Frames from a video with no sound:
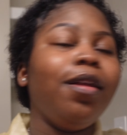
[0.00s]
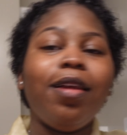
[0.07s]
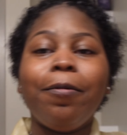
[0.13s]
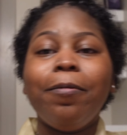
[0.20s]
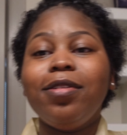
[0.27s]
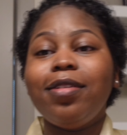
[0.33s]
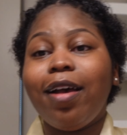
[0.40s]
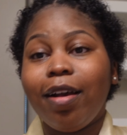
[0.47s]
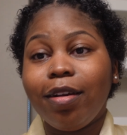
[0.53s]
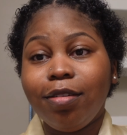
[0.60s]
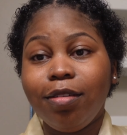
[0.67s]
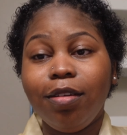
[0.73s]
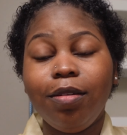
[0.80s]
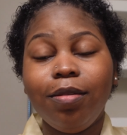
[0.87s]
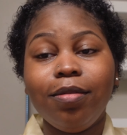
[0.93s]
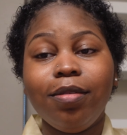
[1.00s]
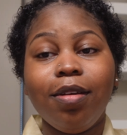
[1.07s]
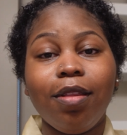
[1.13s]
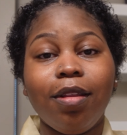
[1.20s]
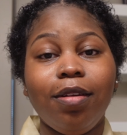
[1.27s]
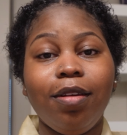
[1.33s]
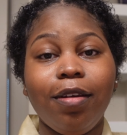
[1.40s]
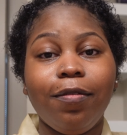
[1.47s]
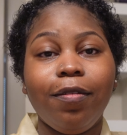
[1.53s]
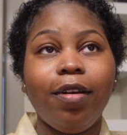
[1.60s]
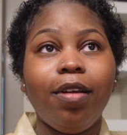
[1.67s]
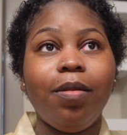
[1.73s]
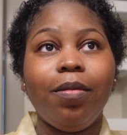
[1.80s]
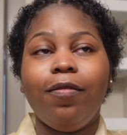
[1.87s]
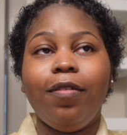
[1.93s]
and I was actually using the
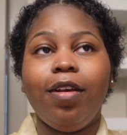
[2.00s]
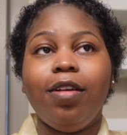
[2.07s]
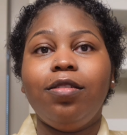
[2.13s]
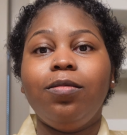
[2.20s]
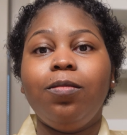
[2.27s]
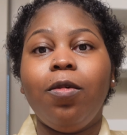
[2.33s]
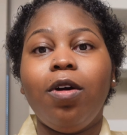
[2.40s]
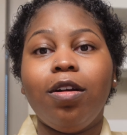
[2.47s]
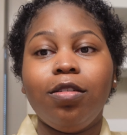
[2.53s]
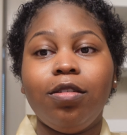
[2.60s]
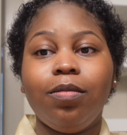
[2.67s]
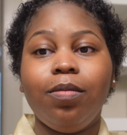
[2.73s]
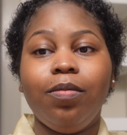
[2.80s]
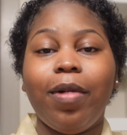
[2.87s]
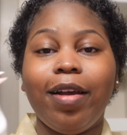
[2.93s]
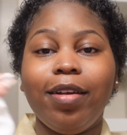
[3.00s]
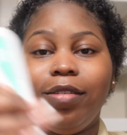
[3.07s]
different face wash by